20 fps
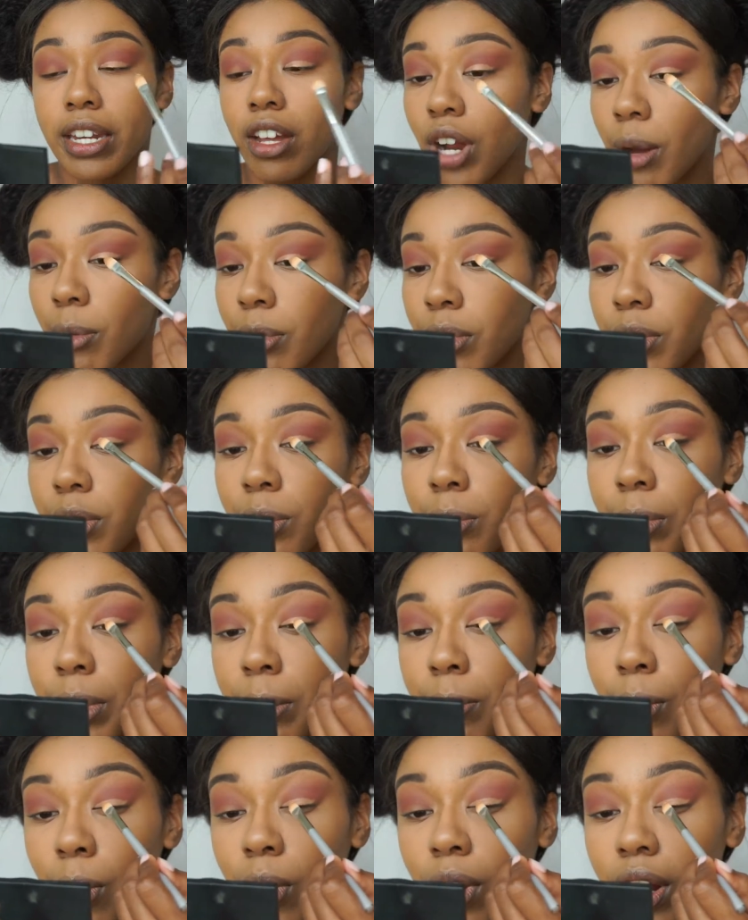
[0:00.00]
and grab a little
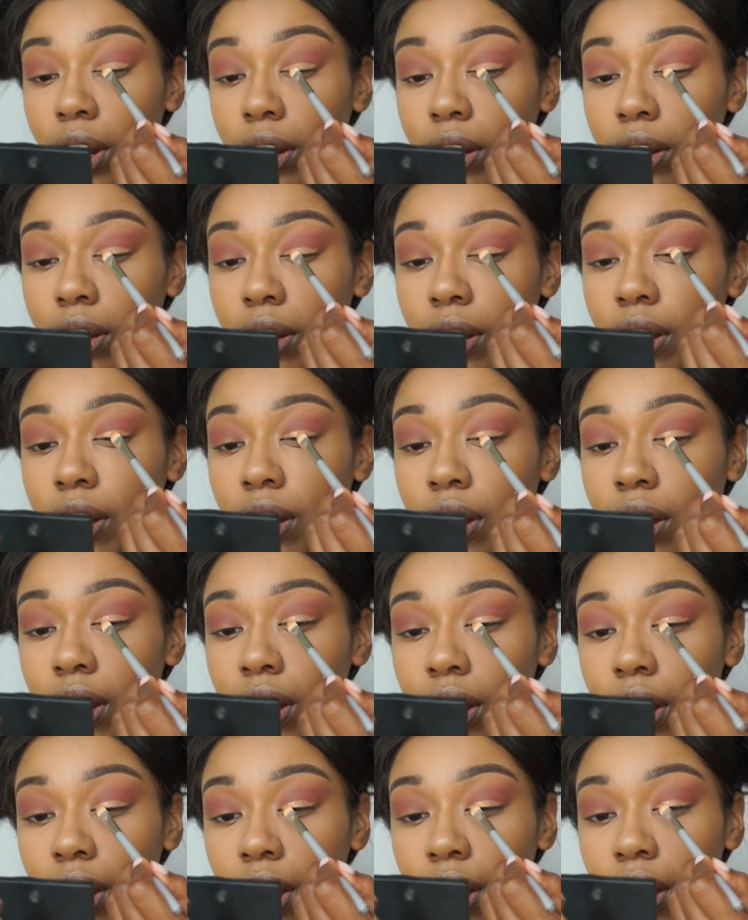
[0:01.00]
bit more.
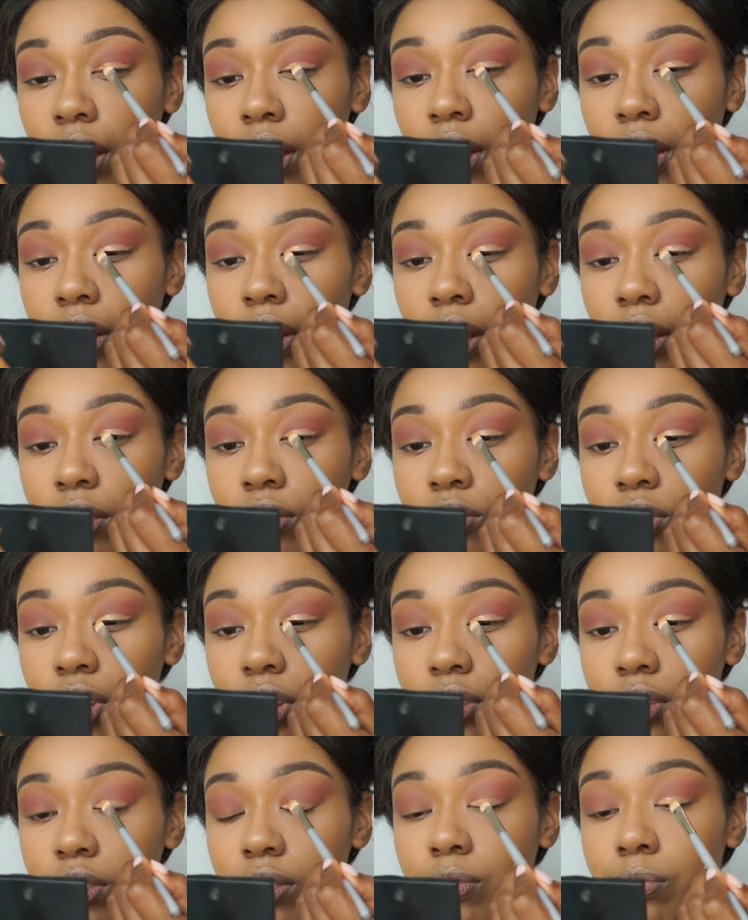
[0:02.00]
And I'll
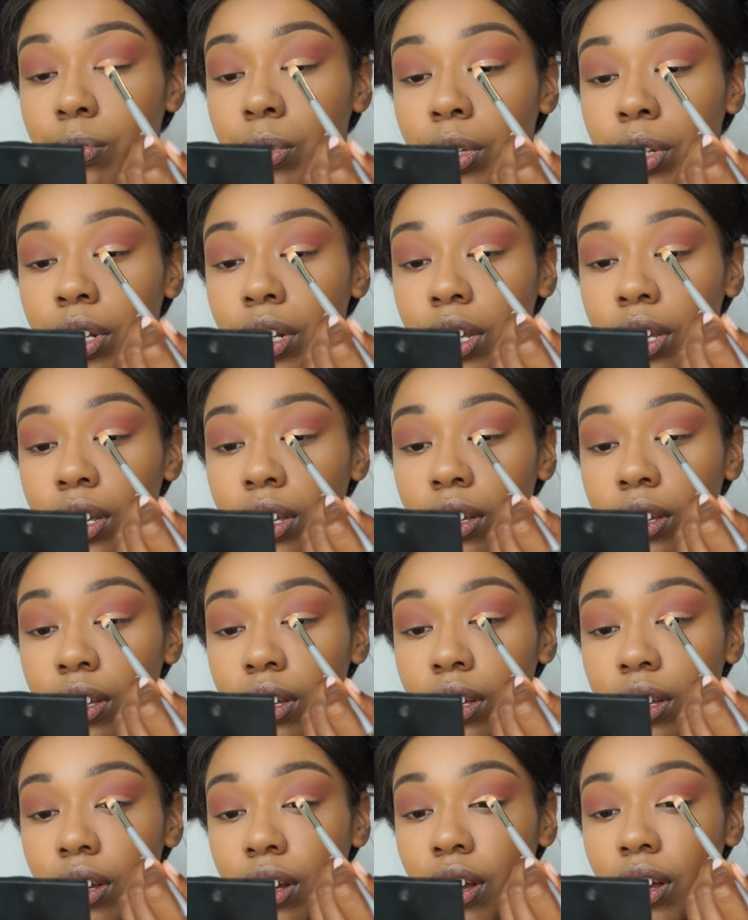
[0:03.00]
just put it
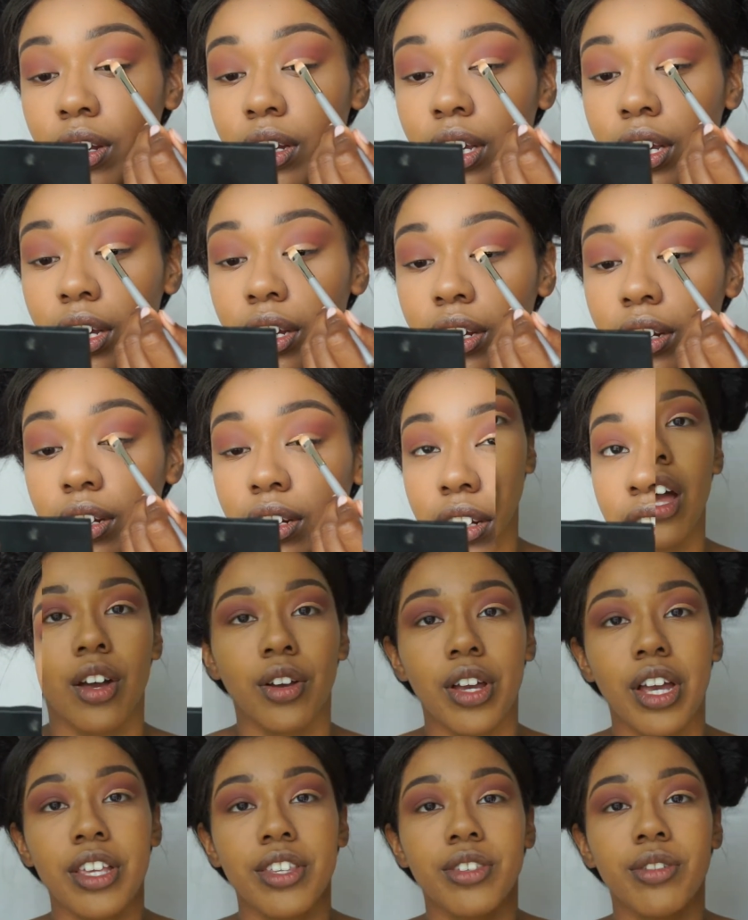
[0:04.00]
on here.
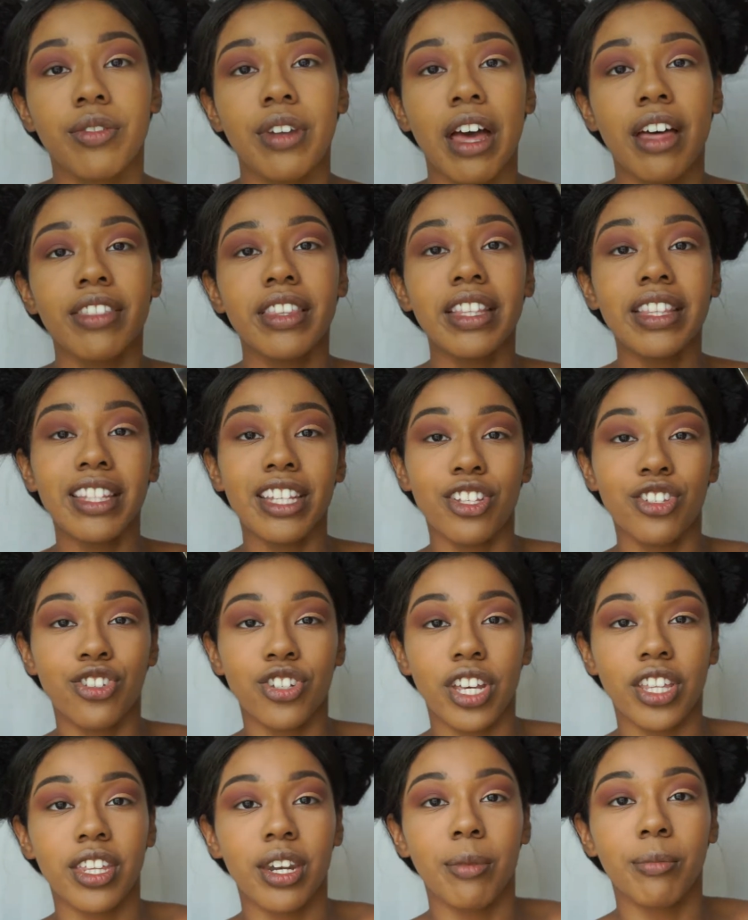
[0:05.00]
Okay, so now the lid
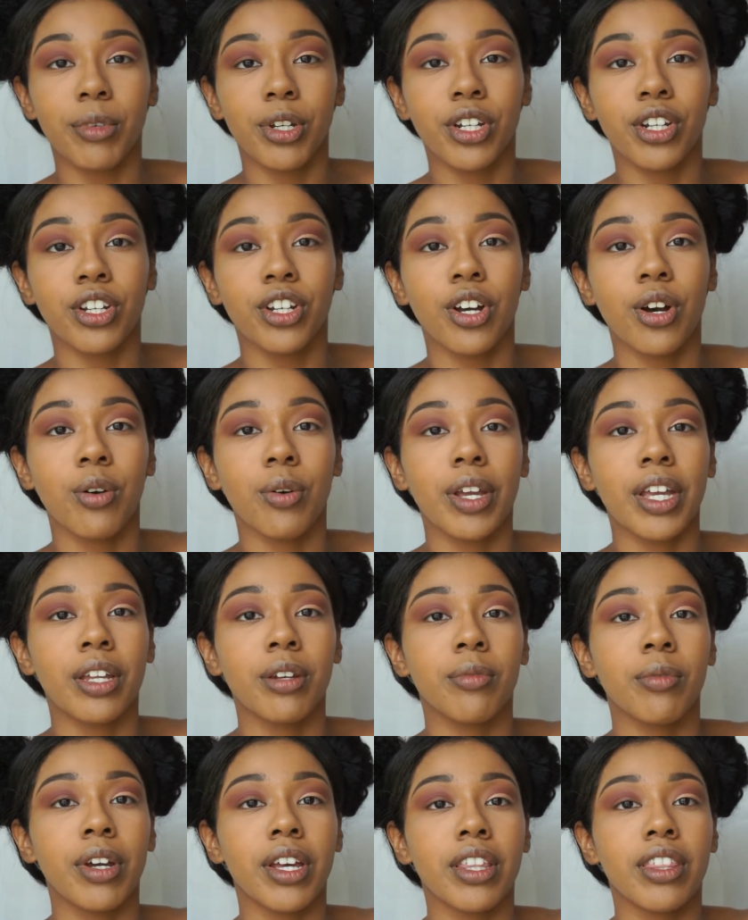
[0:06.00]
shade that I'm gonna go
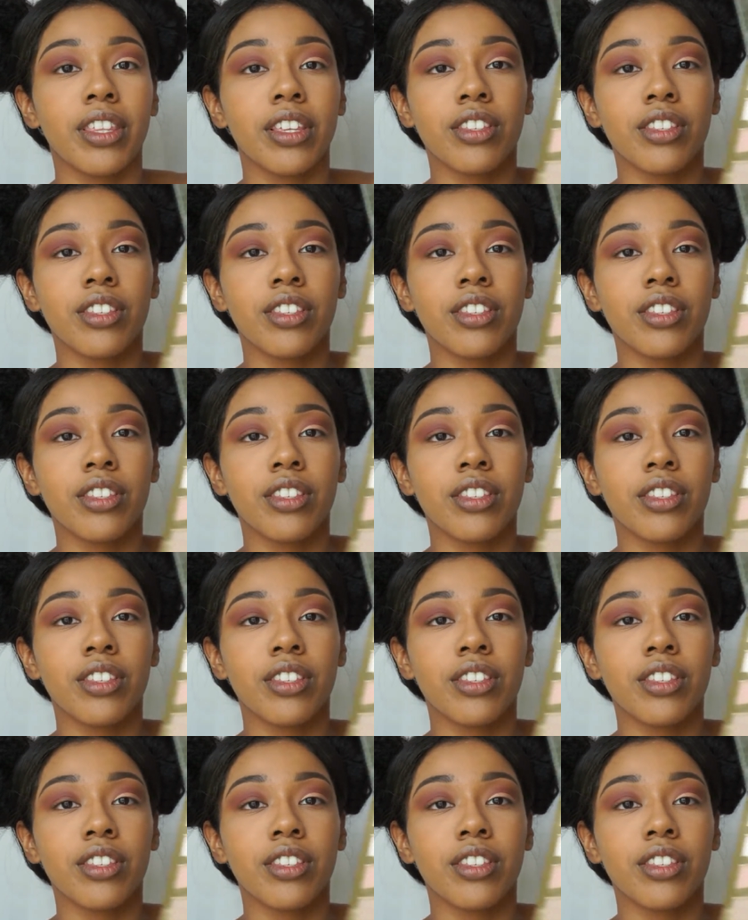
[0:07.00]
in with